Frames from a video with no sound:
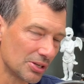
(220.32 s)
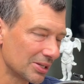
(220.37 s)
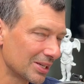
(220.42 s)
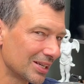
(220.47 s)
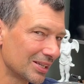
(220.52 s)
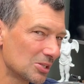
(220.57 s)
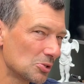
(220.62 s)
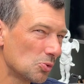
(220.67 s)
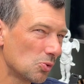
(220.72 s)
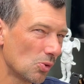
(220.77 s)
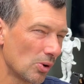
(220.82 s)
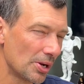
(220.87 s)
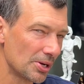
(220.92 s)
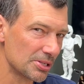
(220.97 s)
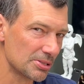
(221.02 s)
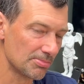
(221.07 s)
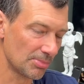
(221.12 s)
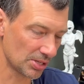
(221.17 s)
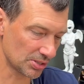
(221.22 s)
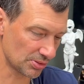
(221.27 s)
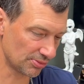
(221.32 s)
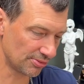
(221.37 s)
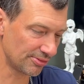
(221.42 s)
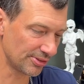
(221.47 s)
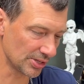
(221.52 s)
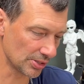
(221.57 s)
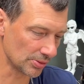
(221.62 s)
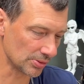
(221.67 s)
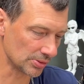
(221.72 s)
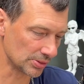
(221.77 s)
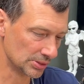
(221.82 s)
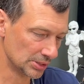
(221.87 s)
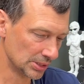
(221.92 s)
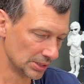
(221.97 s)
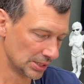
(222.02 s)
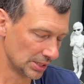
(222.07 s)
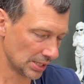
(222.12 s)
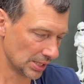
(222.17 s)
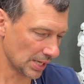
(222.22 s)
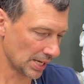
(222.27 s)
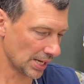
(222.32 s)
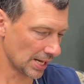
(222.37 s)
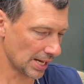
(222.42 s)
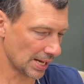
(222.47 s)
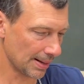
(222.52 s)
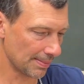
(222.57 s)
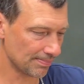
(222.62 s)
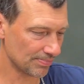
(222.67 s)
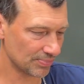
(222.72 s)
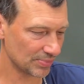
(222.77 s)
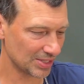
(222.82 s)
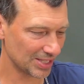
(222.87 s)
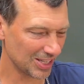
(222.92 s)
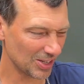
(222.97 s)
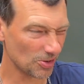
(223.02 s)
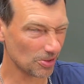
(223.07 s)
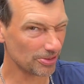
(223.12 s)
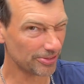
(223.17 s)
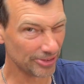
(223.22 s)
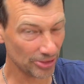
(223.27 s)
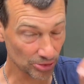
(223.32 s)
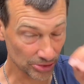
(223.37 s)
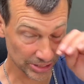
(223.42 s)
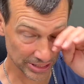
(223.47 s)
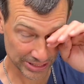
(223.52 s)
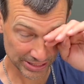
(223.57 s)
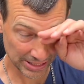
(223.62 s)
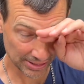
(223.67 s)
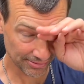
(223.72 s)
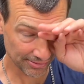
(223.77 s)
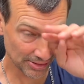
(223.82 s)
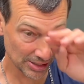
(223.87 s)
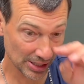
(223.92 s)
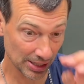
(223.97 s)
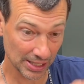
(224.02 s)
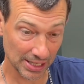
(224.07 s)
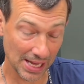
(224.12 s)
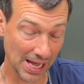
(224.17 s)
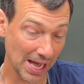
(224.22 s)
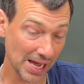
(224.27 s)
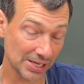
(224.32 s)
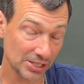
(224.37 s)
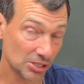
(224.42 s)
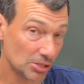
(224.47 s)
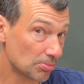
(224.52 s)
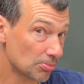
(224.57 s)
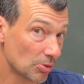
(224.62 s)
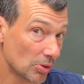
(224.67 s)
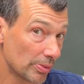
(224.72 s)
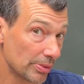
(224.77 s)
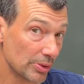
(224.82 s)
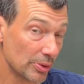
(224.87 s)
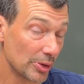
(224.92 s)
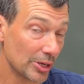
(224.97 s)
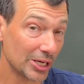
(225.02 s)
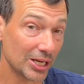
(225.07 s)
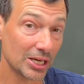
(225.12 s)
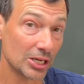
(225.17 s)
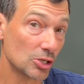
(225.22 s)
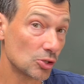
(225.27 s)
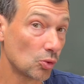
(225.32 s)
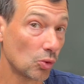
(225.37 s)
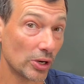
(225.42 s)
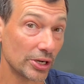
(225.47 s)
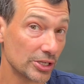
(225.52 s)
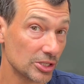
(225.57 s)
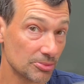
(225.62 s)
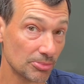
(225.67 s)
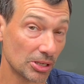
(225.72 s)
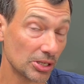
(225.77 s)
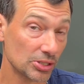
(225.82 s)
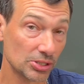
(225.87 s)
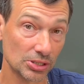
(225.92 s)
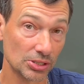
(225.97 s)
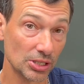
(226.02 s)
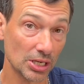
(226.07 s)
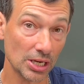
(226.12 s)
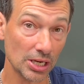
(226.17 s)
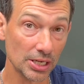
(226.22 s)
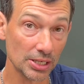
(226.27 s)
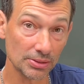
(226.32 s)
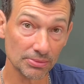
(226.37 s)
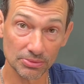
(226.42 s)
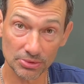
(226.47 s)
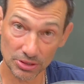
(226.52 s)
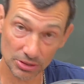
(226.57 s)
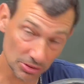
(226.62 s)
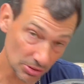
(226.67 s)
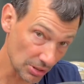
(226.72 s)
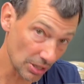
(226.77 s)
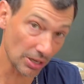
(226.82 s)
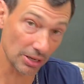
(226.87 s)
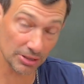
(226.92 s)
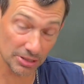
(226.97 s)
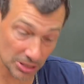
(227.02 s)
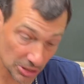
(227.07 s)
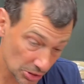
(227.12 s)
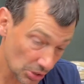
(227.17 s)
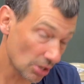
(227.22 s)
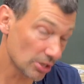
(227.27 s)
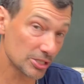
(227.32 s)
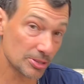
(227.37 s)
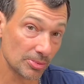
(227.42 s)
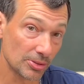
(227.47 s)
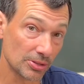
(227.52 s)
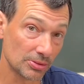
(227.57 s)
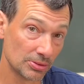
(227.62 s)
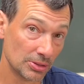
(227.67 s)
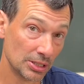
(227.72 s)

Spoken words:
get quite as much feel. It will feel stiffer, and you probably won't get quite as much topspin,